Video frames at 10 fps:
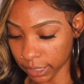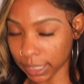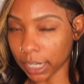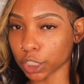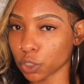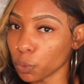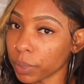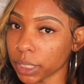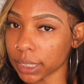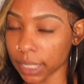it's like a
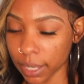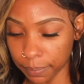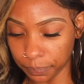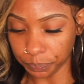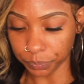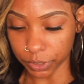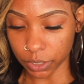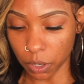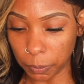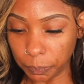2-piece set.
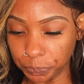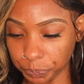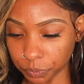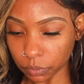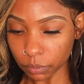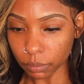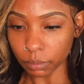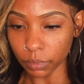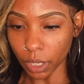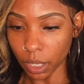So
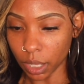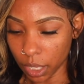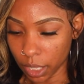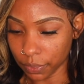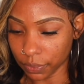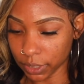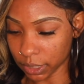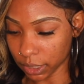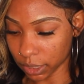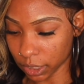this
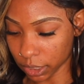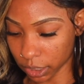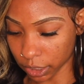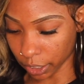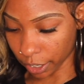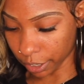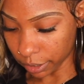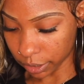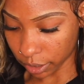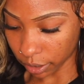is the skirt.